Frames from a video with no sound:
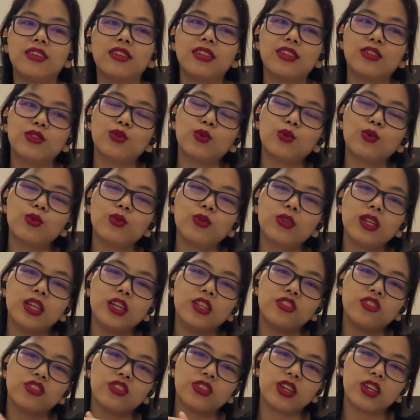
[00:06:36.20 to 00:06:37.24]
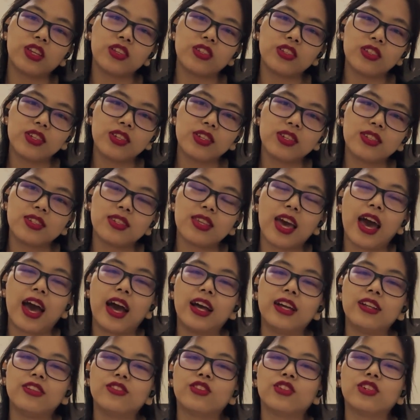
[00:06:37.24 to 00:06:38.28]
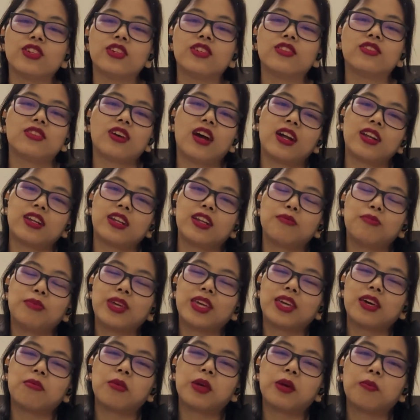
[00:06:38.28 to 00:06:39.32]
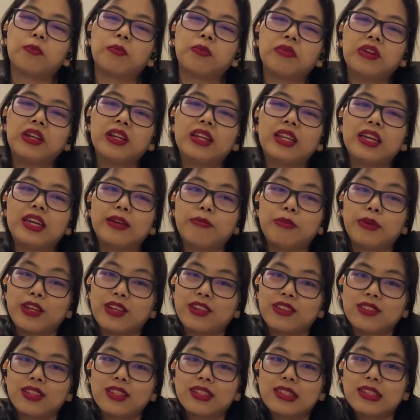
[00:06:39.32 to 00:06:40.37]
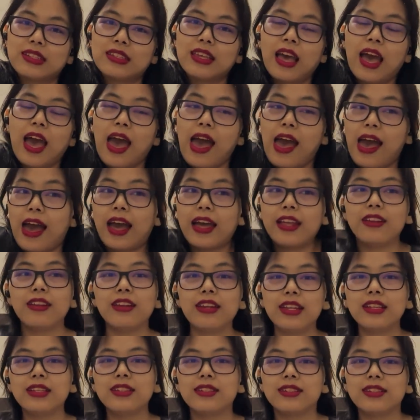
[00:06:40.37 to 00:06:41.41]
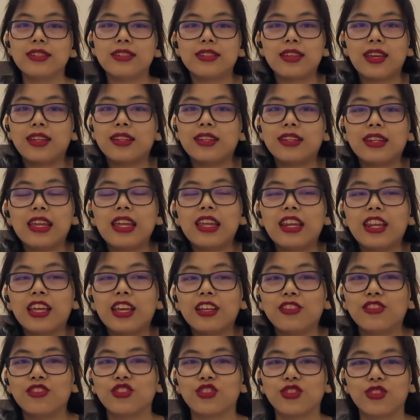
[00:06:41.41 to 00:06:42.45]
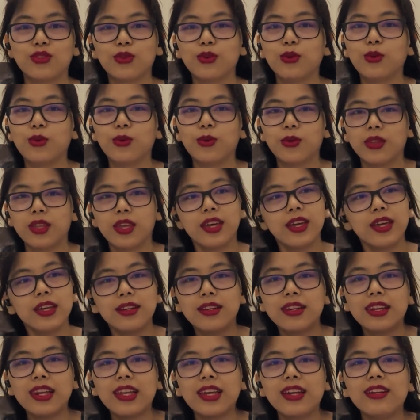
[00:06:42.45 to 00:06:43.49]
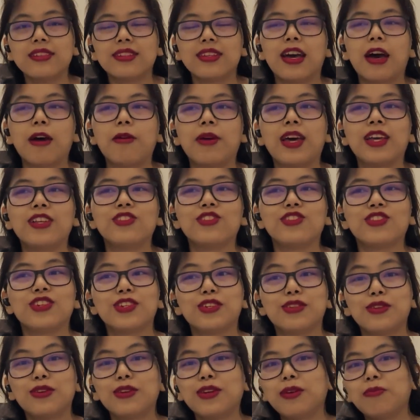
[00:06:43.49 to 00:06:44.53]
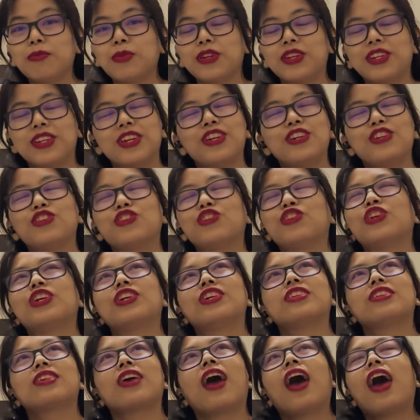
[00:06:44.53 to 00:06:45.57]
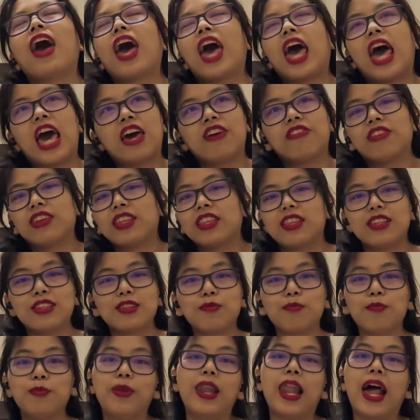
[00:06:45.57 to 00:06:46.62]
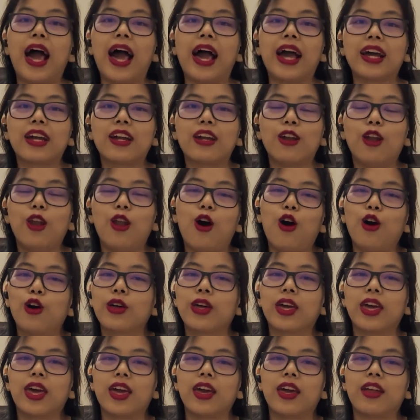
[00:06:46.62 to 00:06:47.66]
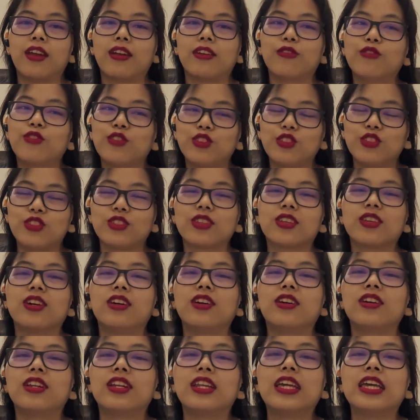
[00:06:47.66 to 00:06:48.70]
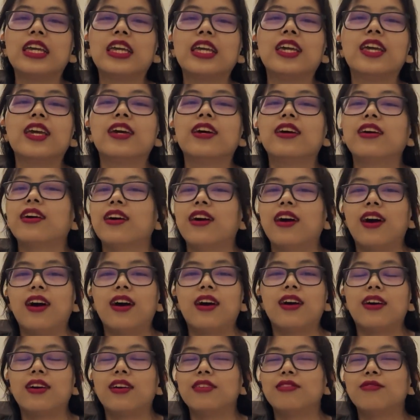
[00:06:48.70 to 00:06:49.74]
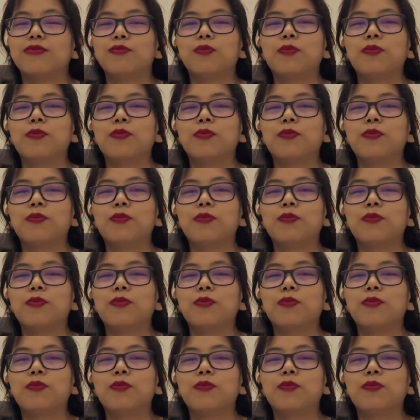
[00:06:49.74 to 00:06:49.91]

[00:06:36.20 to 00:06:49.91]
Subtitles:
soon it changes, and she started becoming pretty because it's adolescence and teenage, so it clears up and she's looking pretty. She is having this black long hair which is curly, uh,